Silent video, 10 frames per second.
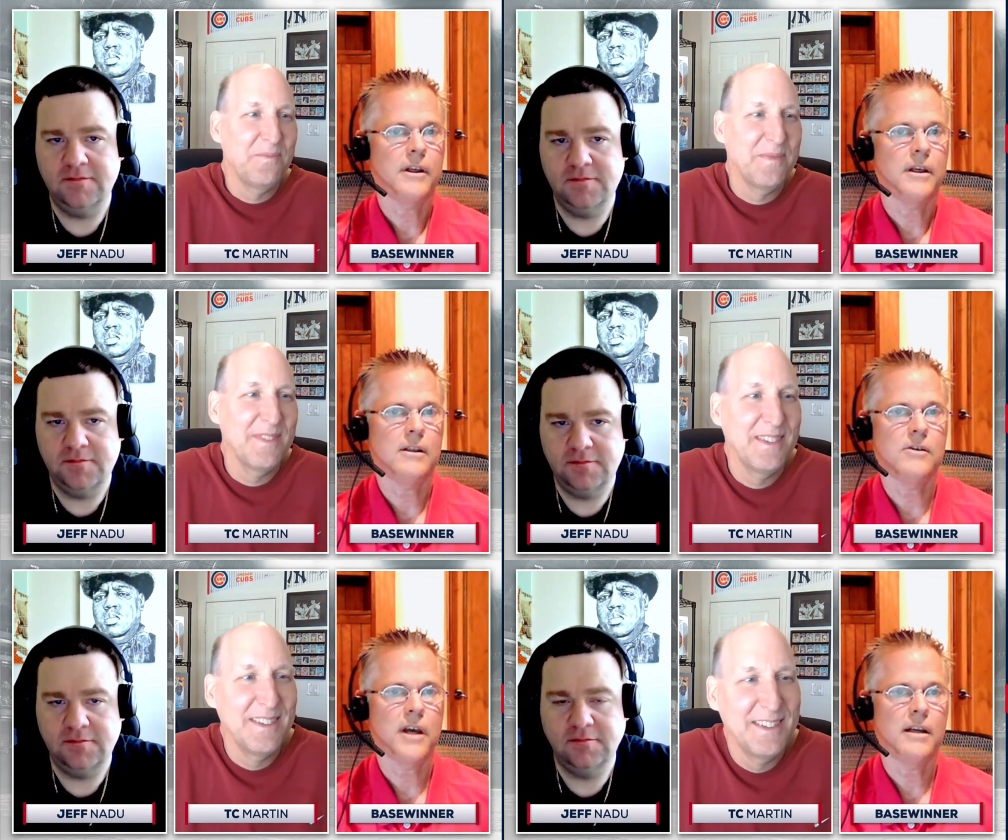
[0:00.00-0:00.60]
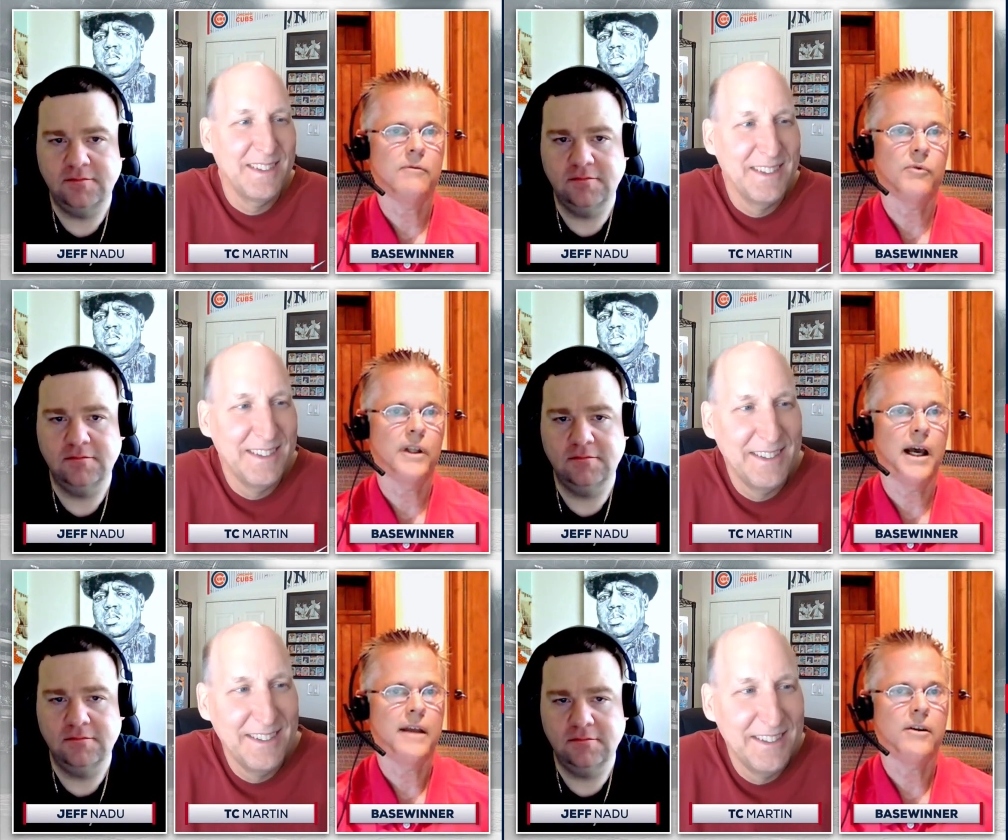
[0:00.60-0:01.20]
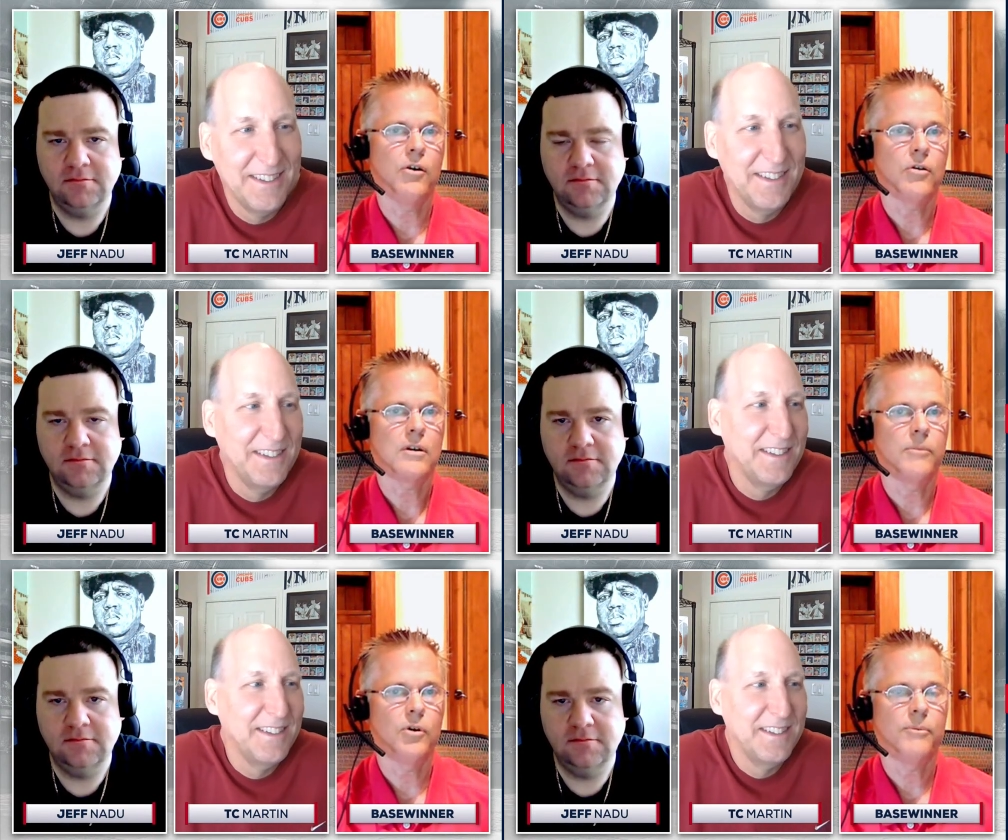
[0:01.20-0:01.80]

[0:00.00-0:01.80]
Speaker 1: inning, and you got to rely on the Oakland